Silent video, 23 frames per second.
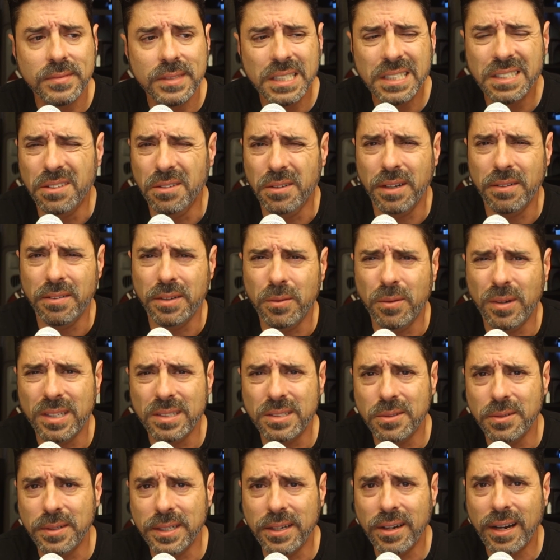You do whatever you want
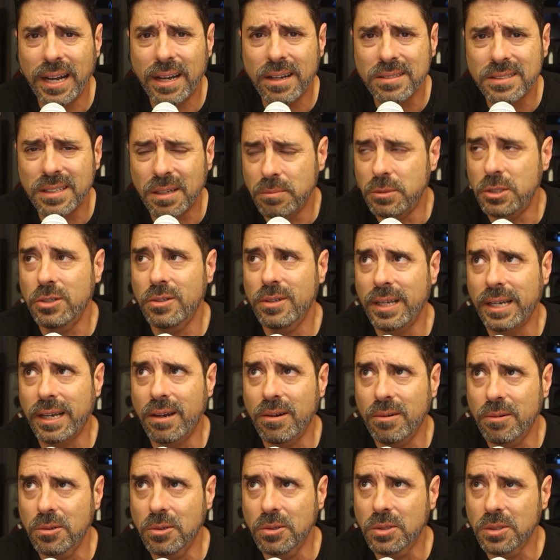to at your house. I'm sure they
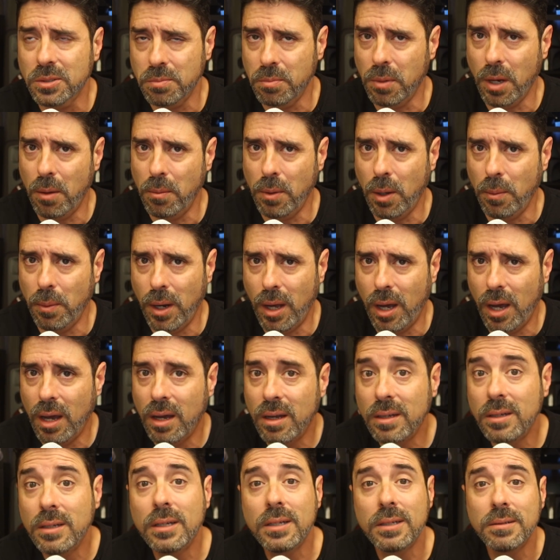got rules, blah, blah, blah.
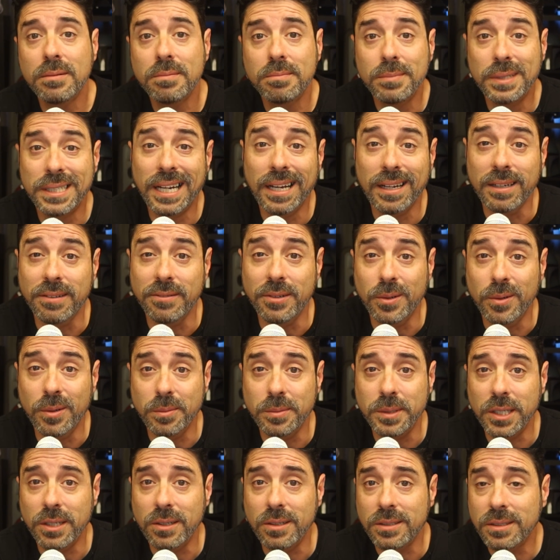But that living
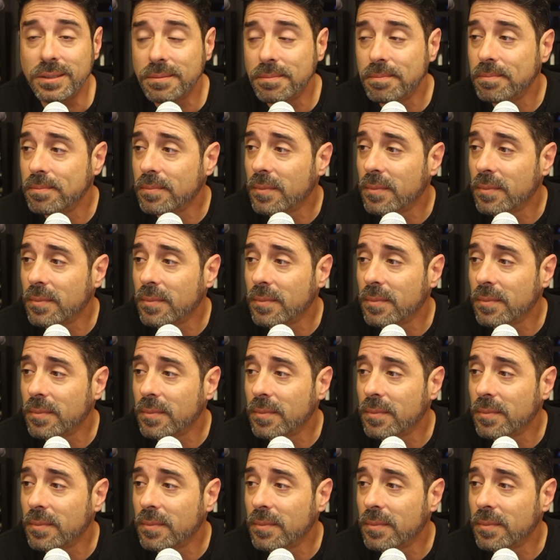room's yours.